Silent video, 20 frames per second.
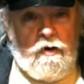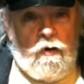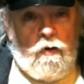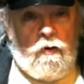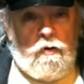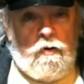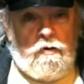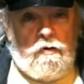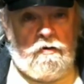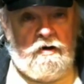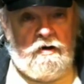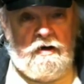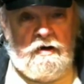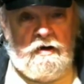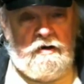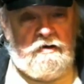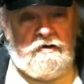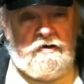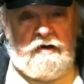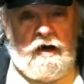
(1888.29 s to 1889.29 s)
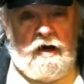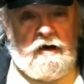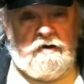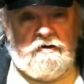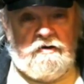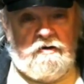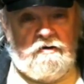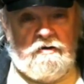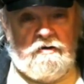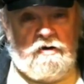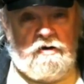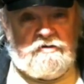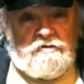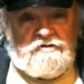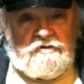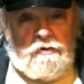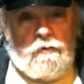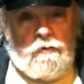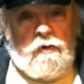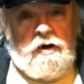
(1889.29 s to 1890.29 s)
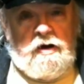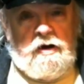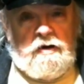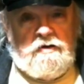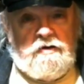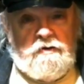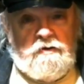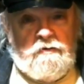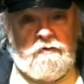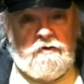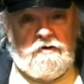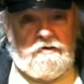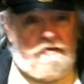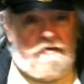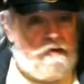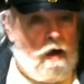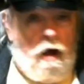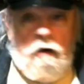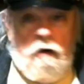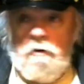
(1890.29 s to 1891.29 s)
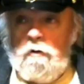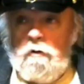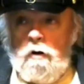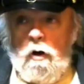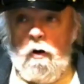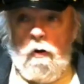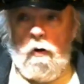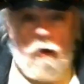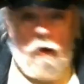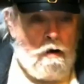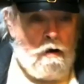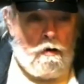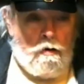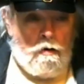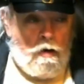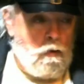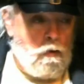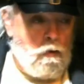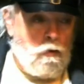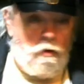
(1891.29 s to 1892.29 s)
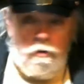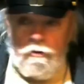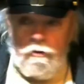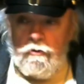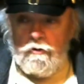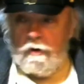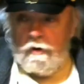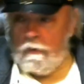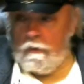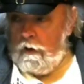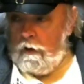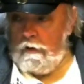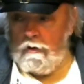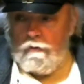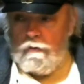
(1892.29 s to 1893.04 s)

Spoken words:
or lost their way and they were, I don't know, what do you think,